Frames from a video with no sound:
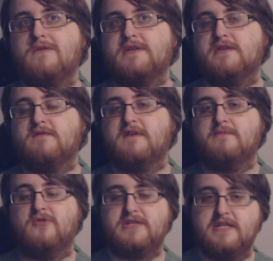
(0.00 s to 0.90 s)
or was there
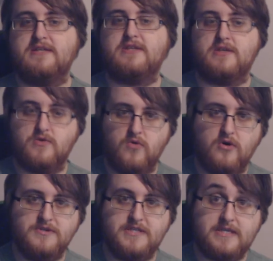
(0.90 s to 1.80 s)
something more sinister
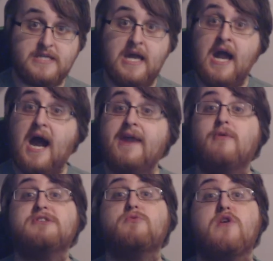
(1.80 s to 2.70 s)
towards it? And
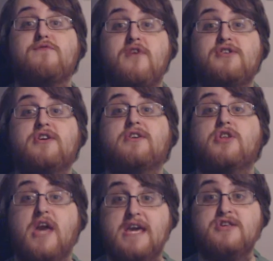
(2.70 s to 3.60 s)
it was a refreshing
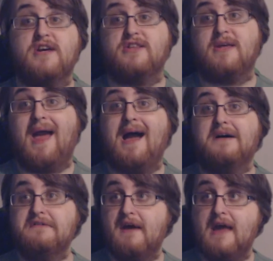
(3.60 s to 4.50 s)
change to actually
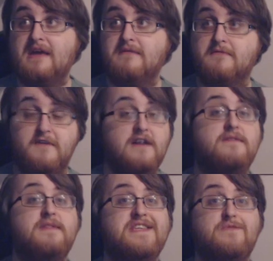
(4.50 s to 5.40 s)
have a
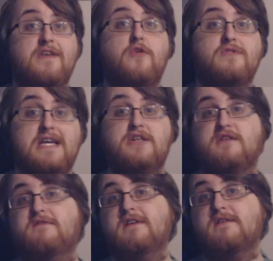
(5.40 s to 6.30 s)
villain this week who was
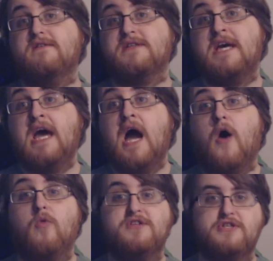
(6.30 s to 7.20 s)
actually villainous
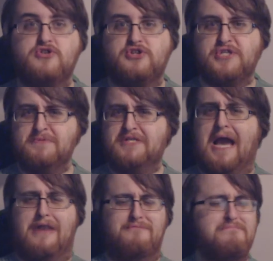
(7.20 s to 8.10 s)
and wasn't just some
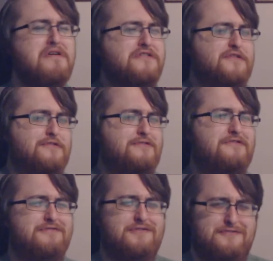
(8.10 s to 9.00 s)
kind of
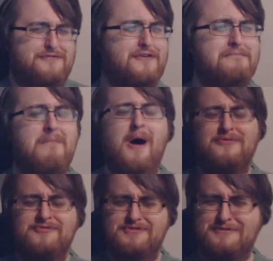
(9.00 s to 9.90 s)
misunderstood
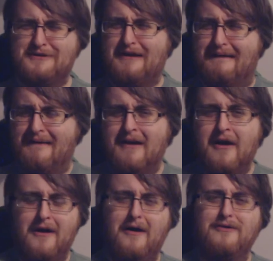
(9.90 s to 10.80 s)
monster.
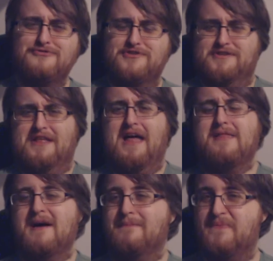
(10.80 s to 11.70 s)
Oh, just
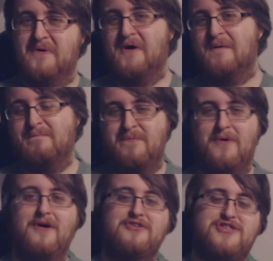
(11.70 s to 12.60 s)
like that
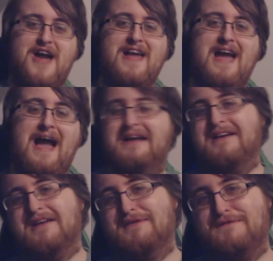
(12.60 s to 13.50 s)
poor giant
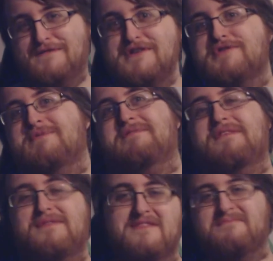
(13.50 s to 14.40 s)
anglerfish
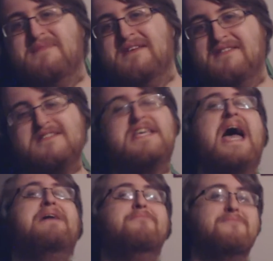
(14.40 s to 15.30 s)
within the big
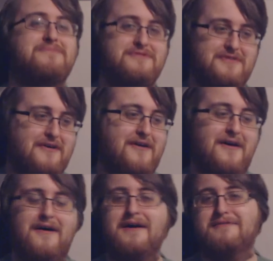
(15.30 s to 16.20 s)
Thames.
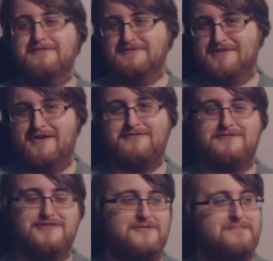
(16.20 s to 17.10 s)
Oh, it was
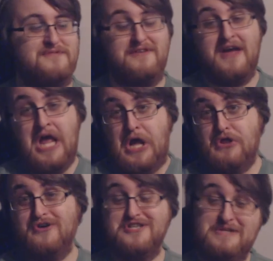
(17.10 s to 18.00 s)
locked up and
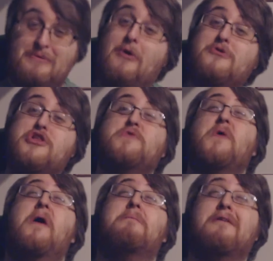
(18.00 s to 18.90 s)
those emoji
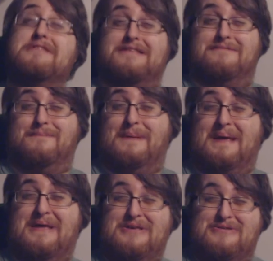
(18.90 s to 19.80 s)
robots are
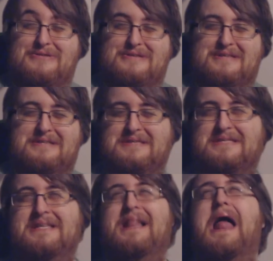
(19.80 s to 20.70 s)
being used as
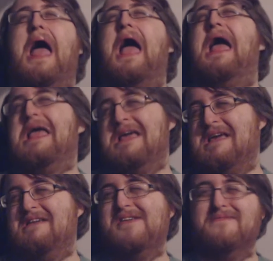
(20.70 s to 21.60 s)

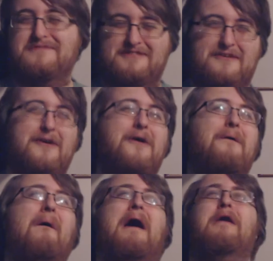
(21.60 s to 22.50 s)
slaves.
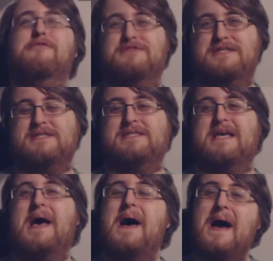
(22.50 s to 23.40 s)
Oh, how
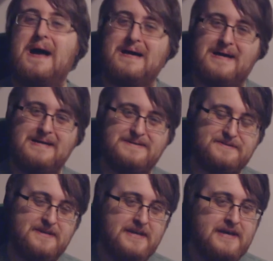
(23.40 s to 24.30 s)
sad.